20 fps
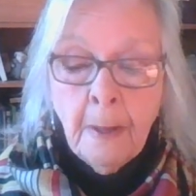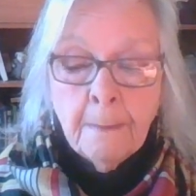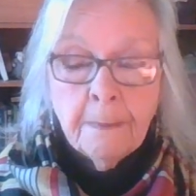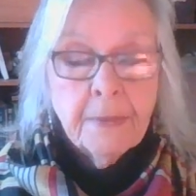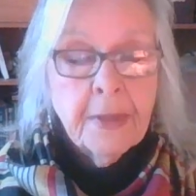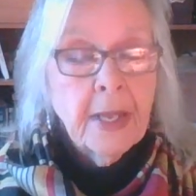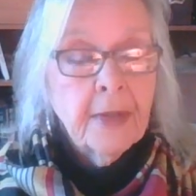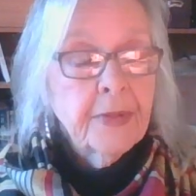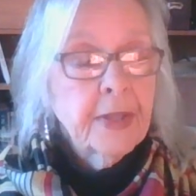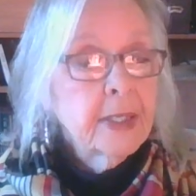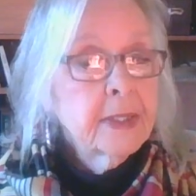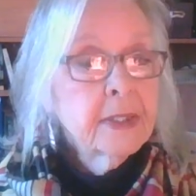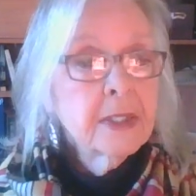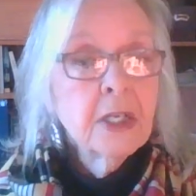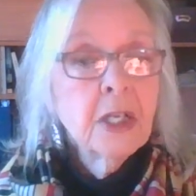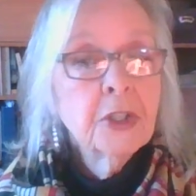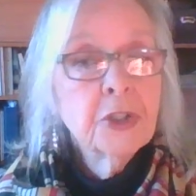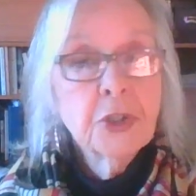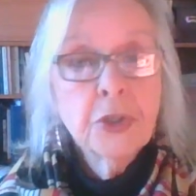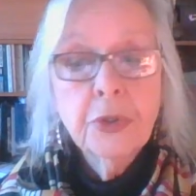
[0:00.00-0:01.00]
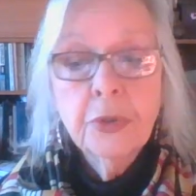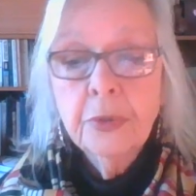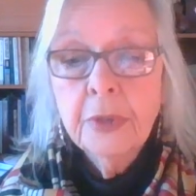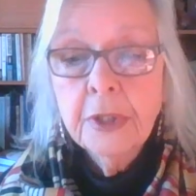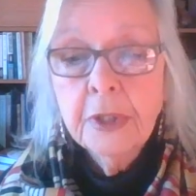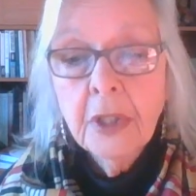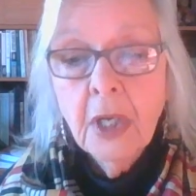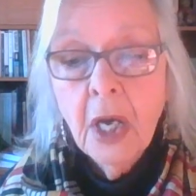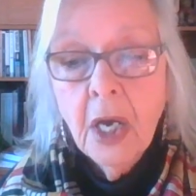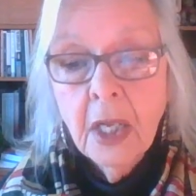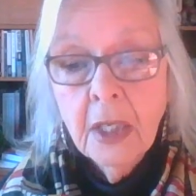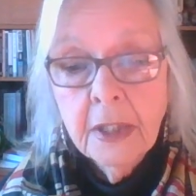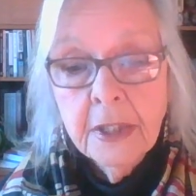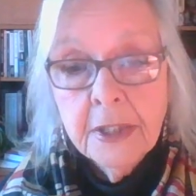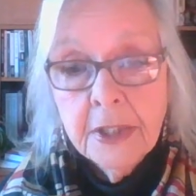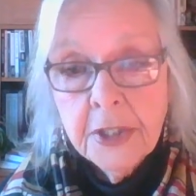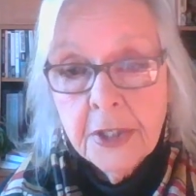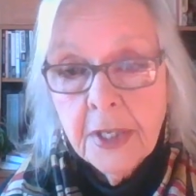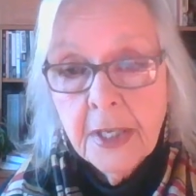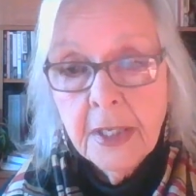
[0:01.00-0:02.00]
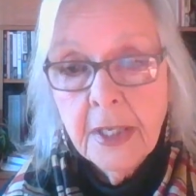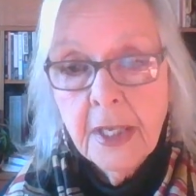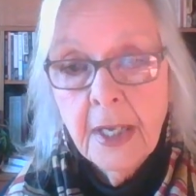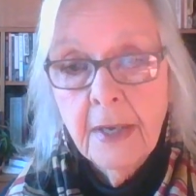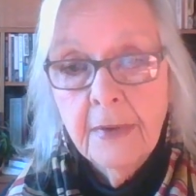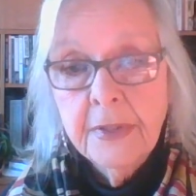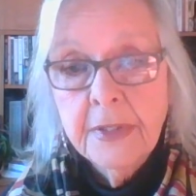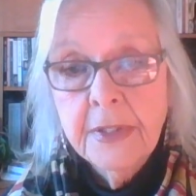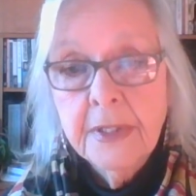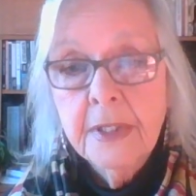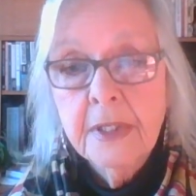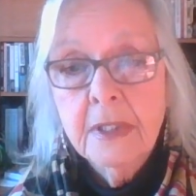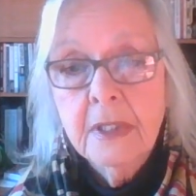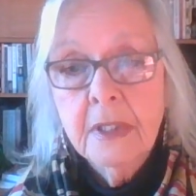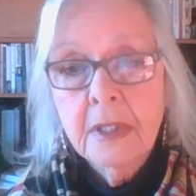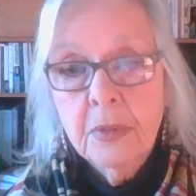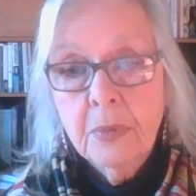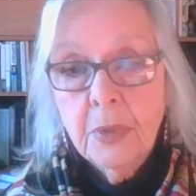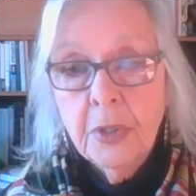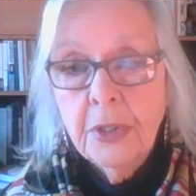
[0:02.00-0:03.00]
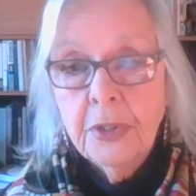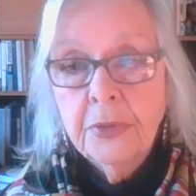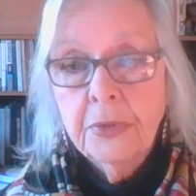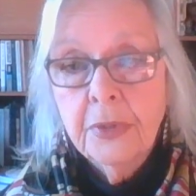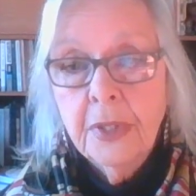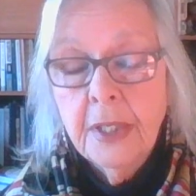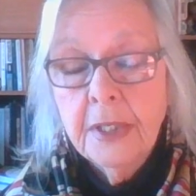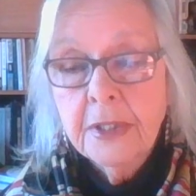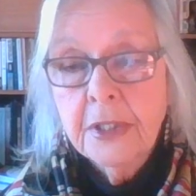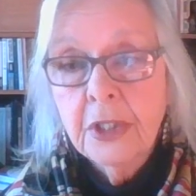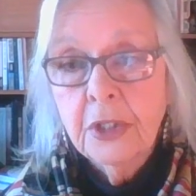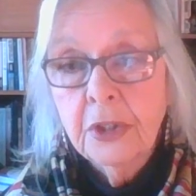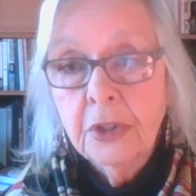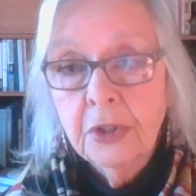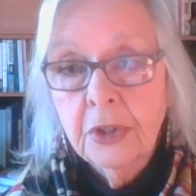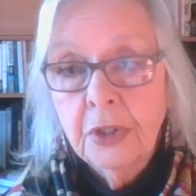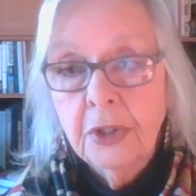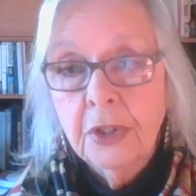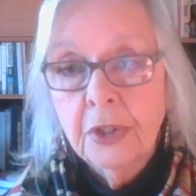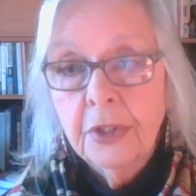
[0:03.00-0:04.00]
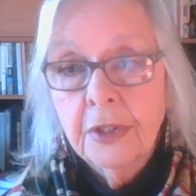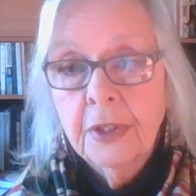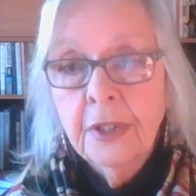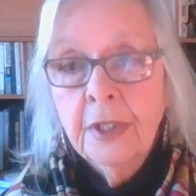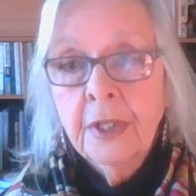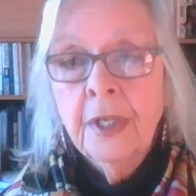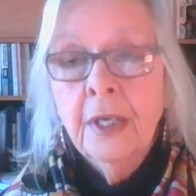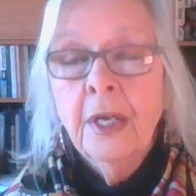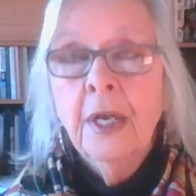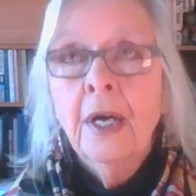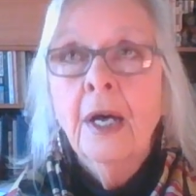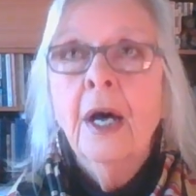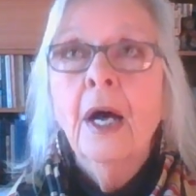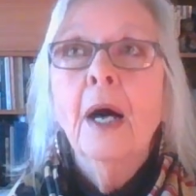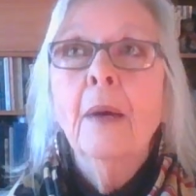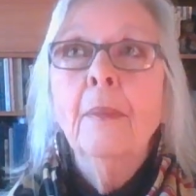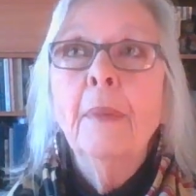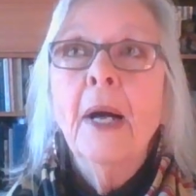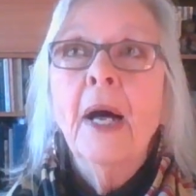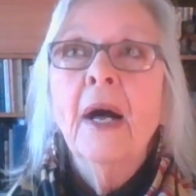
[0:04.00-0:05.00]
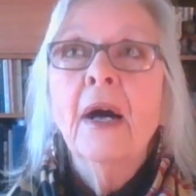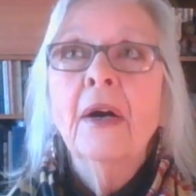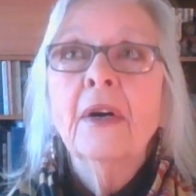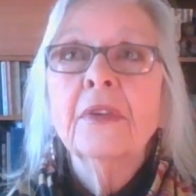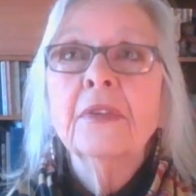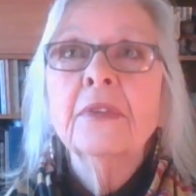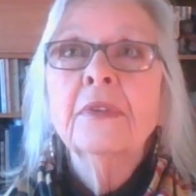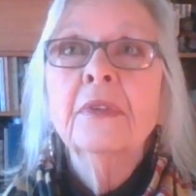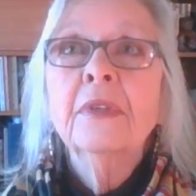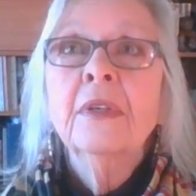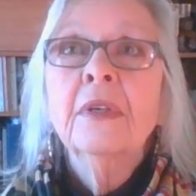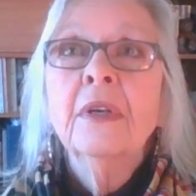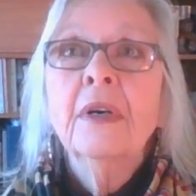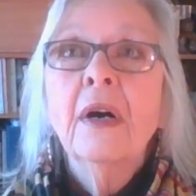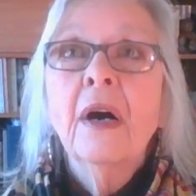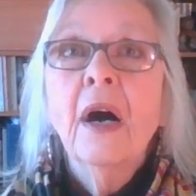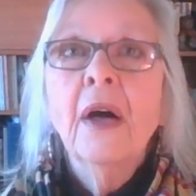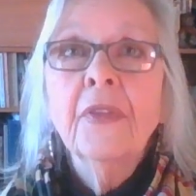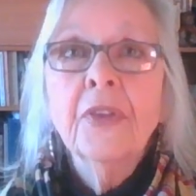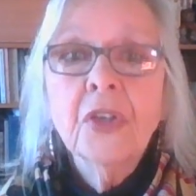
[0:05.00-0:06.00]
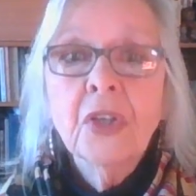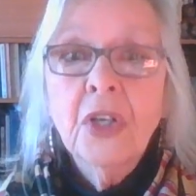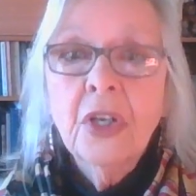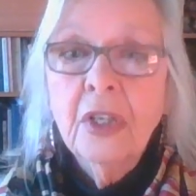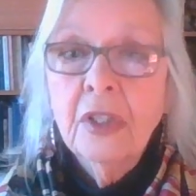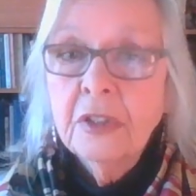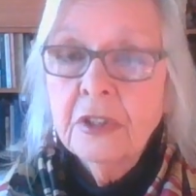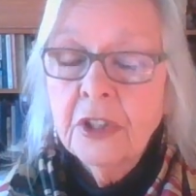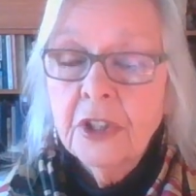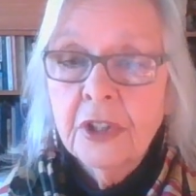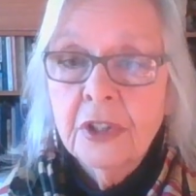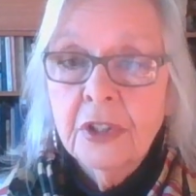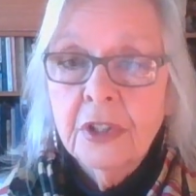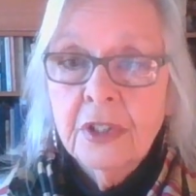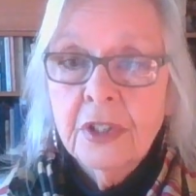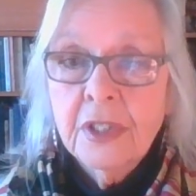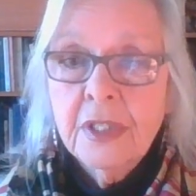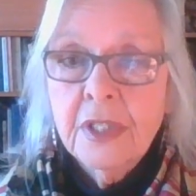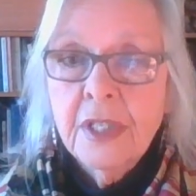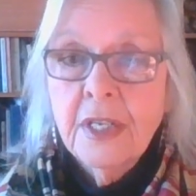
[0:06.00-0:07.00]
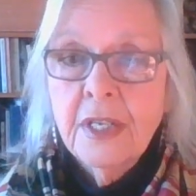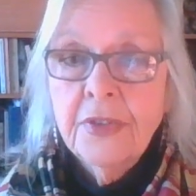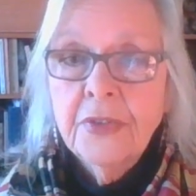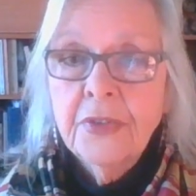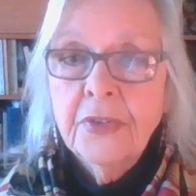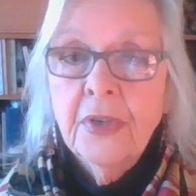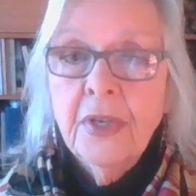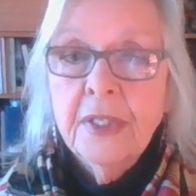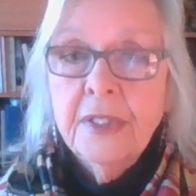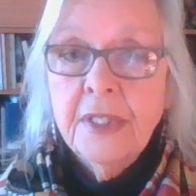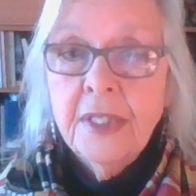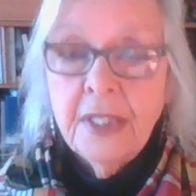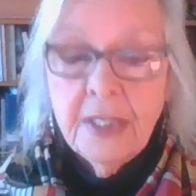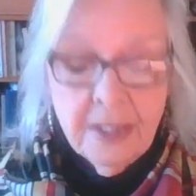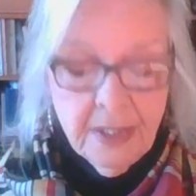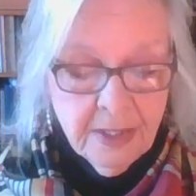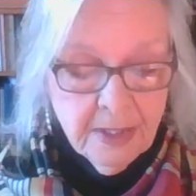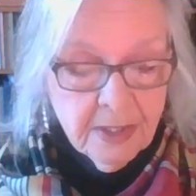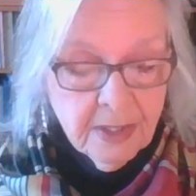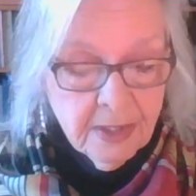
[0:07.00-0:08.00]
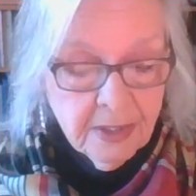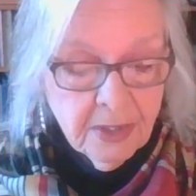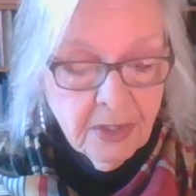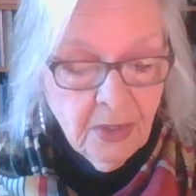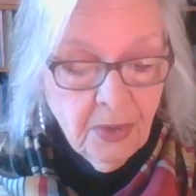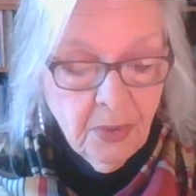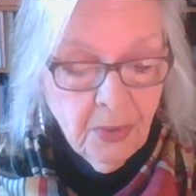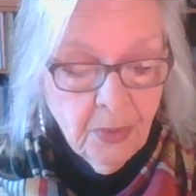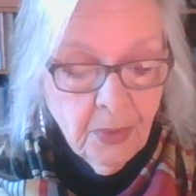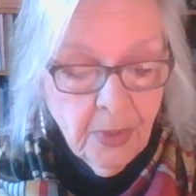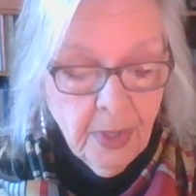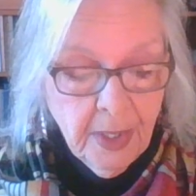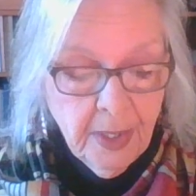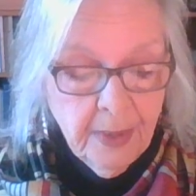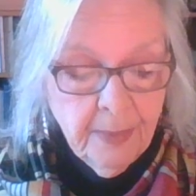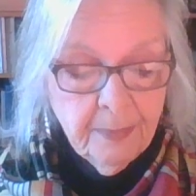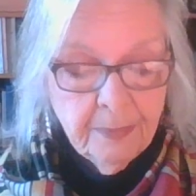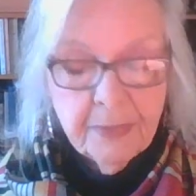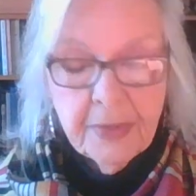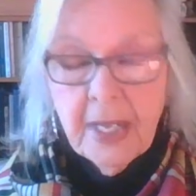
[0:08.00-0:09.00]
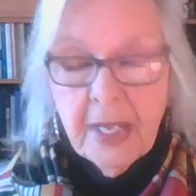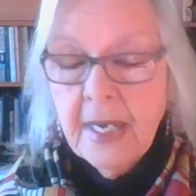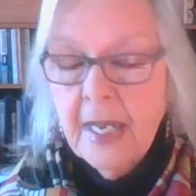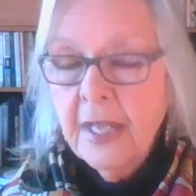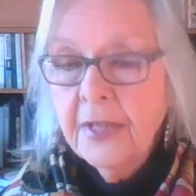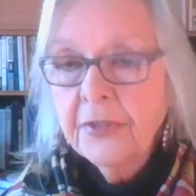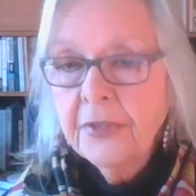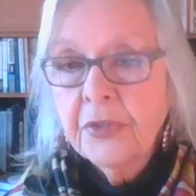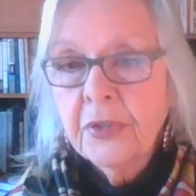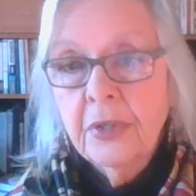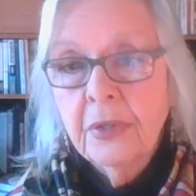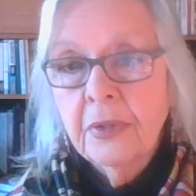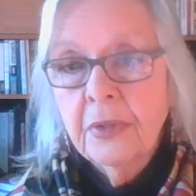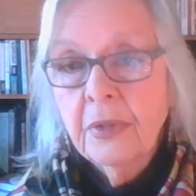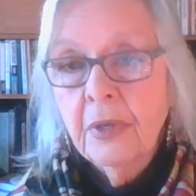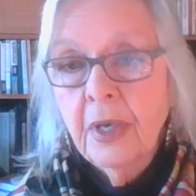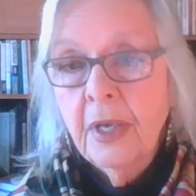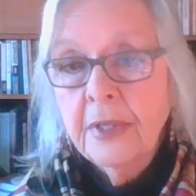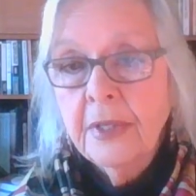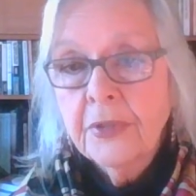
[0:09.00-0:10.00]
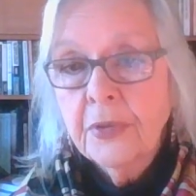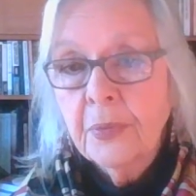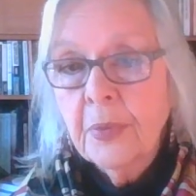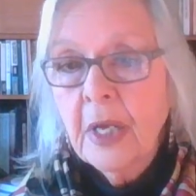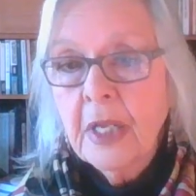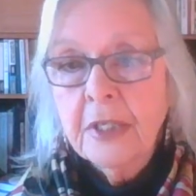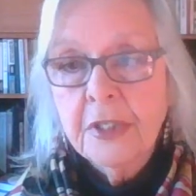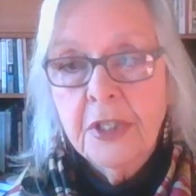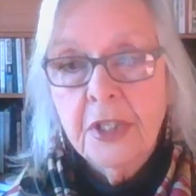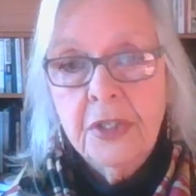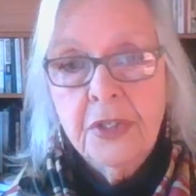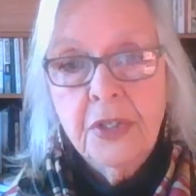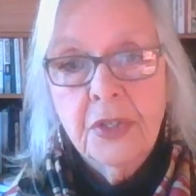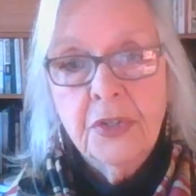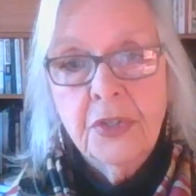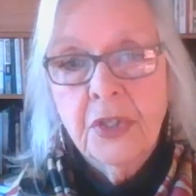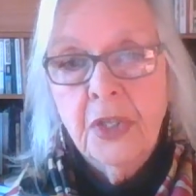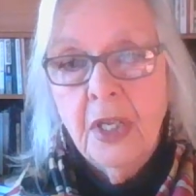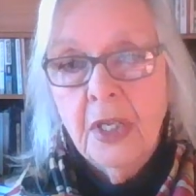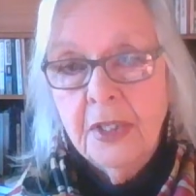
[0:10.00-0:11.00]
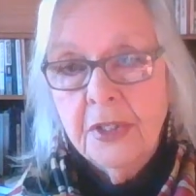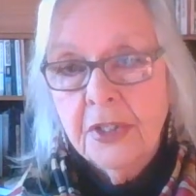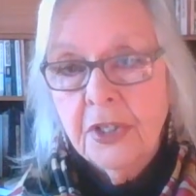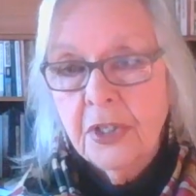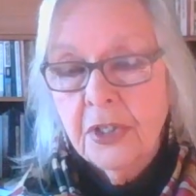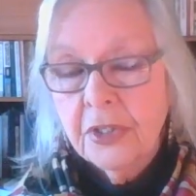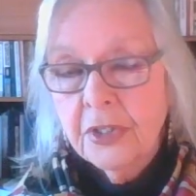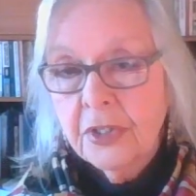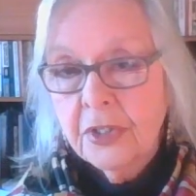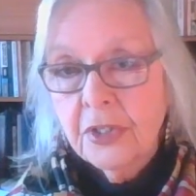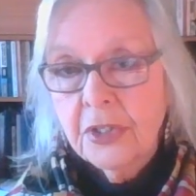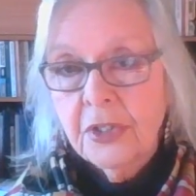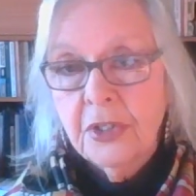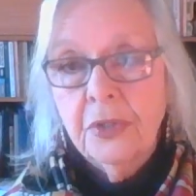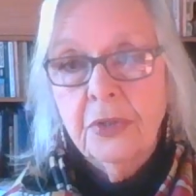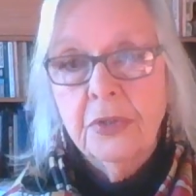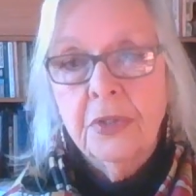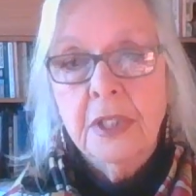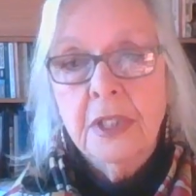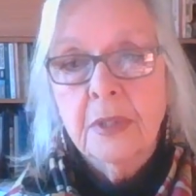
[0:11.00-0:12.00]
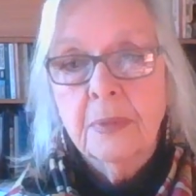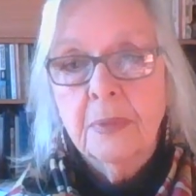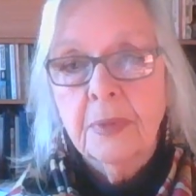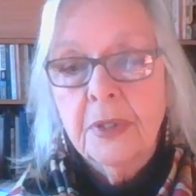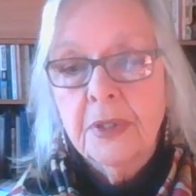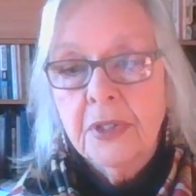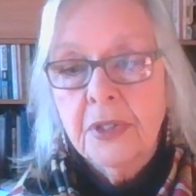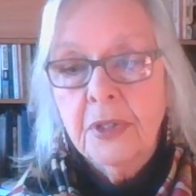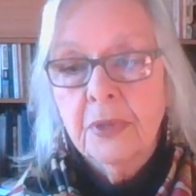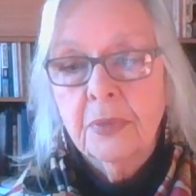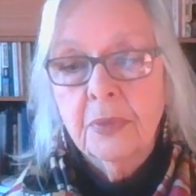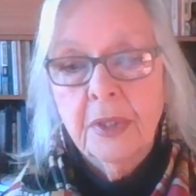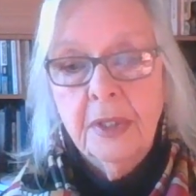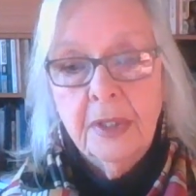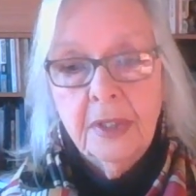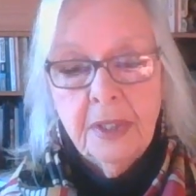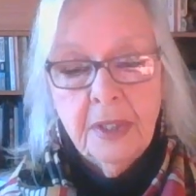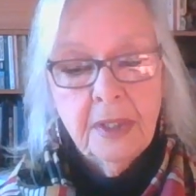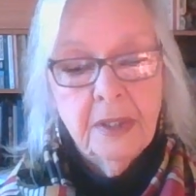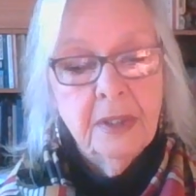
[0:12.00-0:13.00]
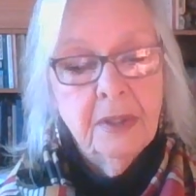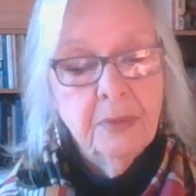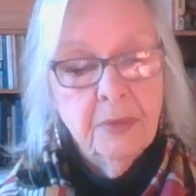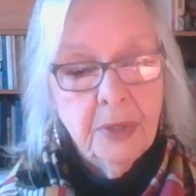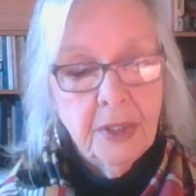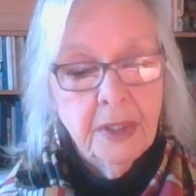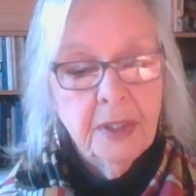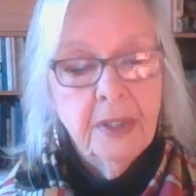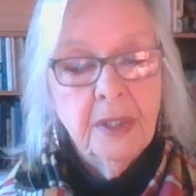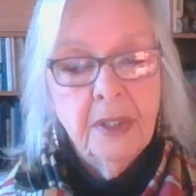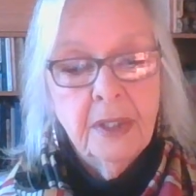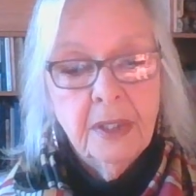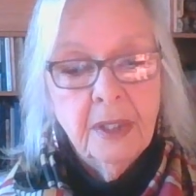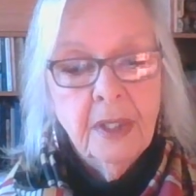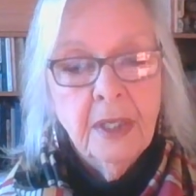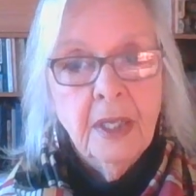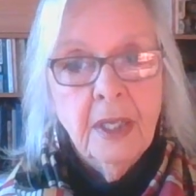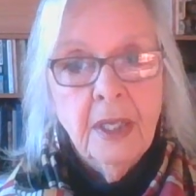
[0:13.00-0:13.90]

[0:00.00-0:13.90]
Now, that's not true in college, thank heavens. This is where you get to learn about other cultures and other ideas. So, and anthropology and sociology are two disciplines that really, really